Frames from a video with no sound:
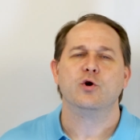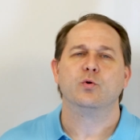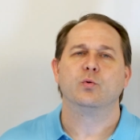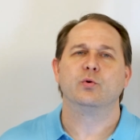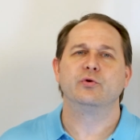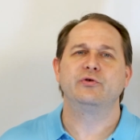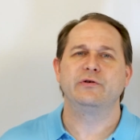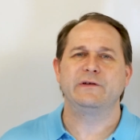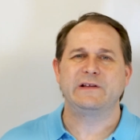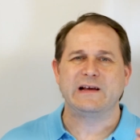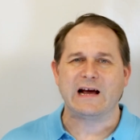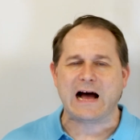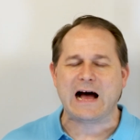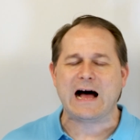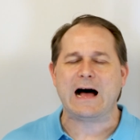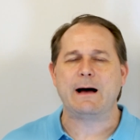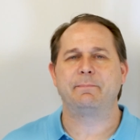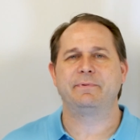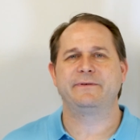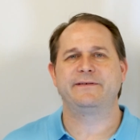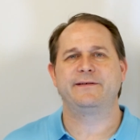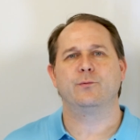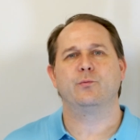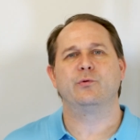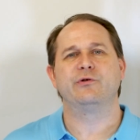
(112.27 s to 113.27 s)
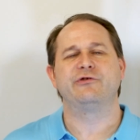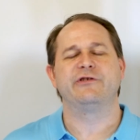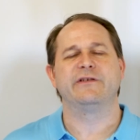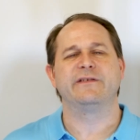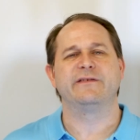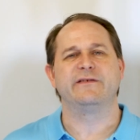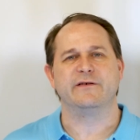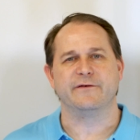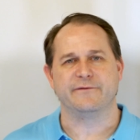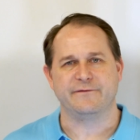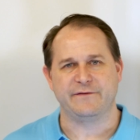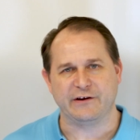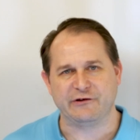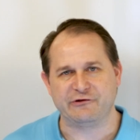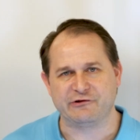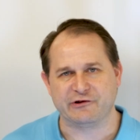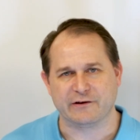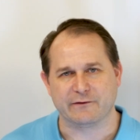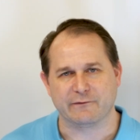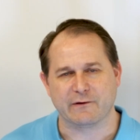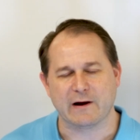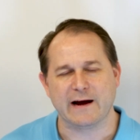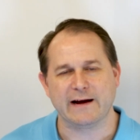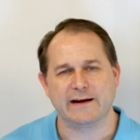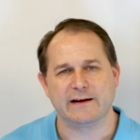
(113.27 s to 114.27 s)
We'll do the opposite, which is
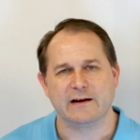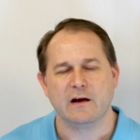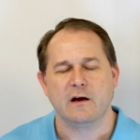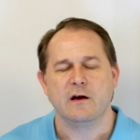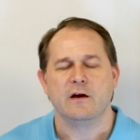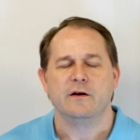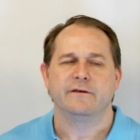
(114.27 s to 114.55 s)
division, right?